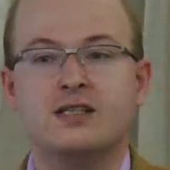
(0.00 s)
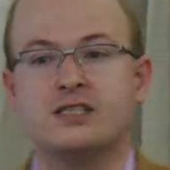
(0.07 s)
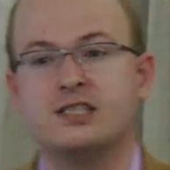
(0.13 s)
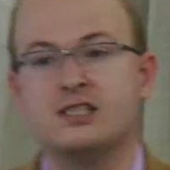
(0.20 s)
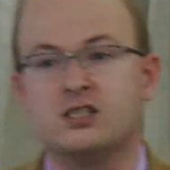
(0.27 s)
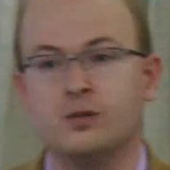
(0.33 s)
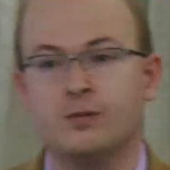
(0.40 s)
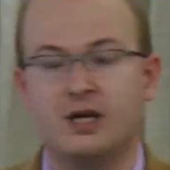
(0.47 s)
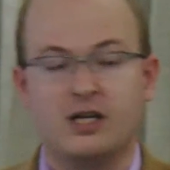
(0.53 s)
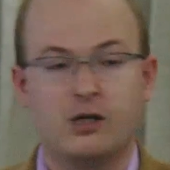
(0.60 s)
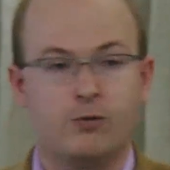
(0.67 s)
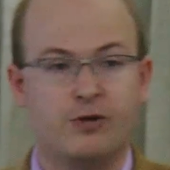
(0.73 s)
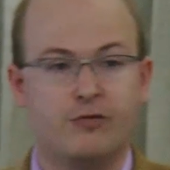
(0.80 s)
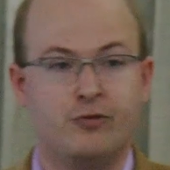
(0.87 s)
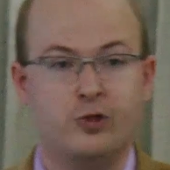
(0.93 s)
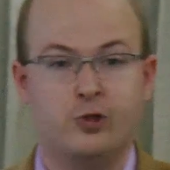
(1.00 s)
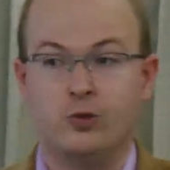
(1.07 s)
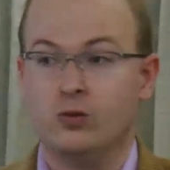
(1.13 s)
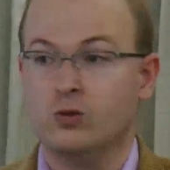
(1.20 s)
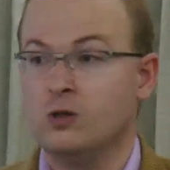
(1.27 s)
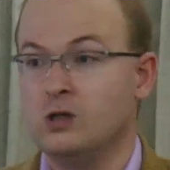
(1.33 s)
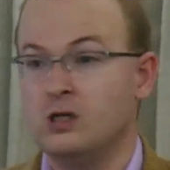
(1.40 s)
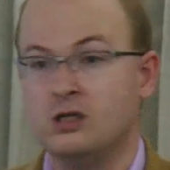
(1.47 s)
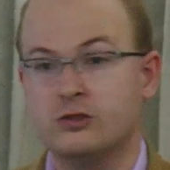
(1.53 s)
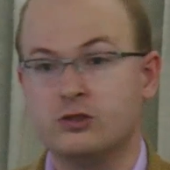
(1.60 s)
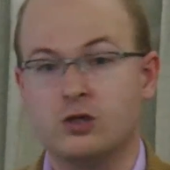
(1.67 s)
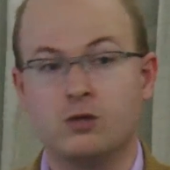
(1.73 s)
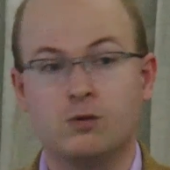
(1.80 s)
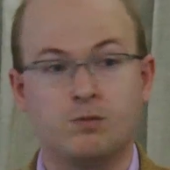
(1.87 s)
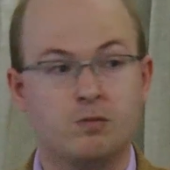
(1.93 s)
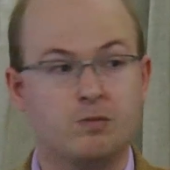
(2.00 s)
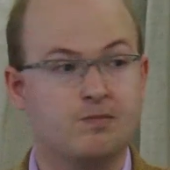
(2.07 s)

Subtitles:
a systematic review? So